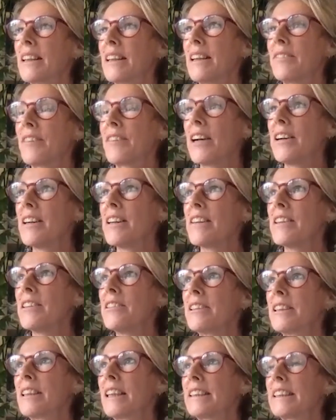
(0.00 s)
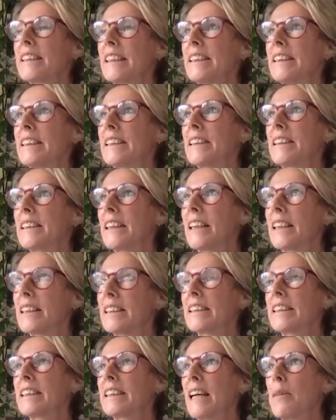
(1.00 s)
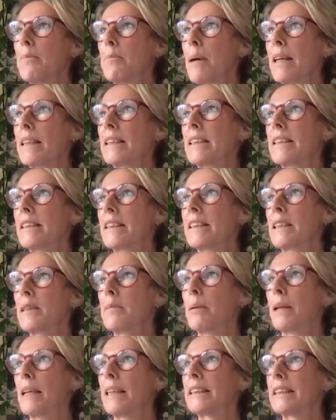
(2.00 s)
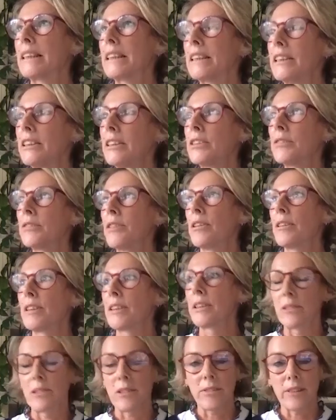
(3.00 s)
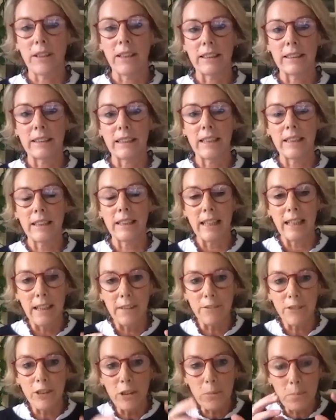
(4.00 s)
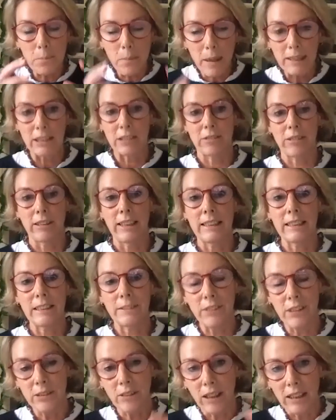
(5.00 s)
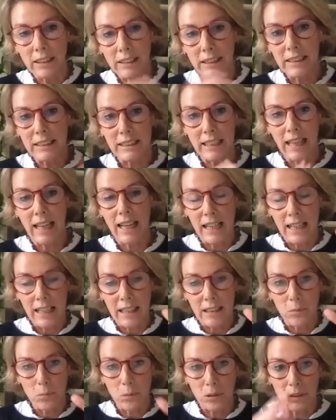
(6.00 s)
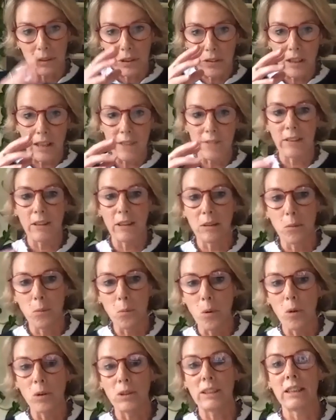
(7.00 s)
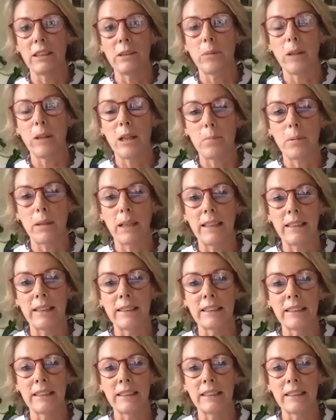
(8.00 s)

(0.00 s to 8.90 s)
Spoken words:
if only the organization could understand better that it plays a huge role in all of this, and that if you measure it, if you understand what's driving what in the workplace,